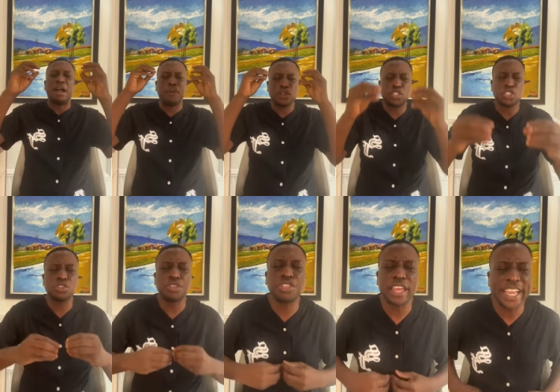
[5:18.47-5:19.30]
I want
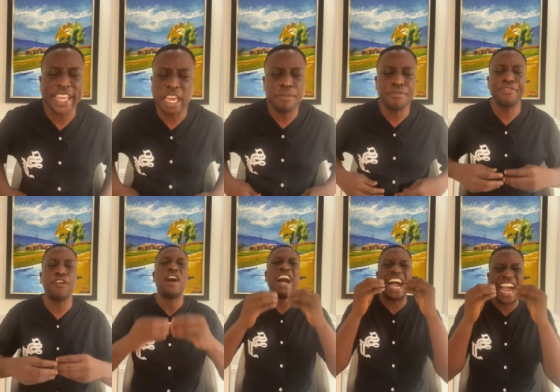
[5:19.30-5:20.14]
us to thank him
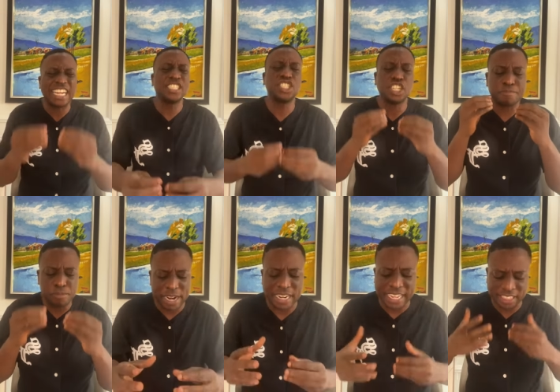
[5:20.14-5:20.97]
for
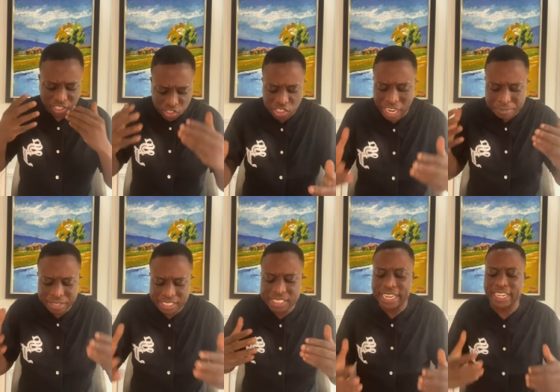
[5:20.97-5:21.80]
answered prayer. Like the
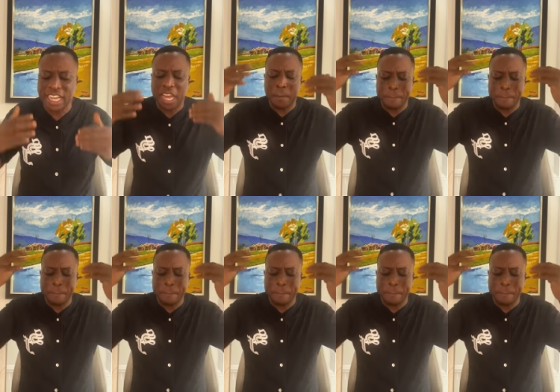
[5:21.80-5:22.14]
psalmist said,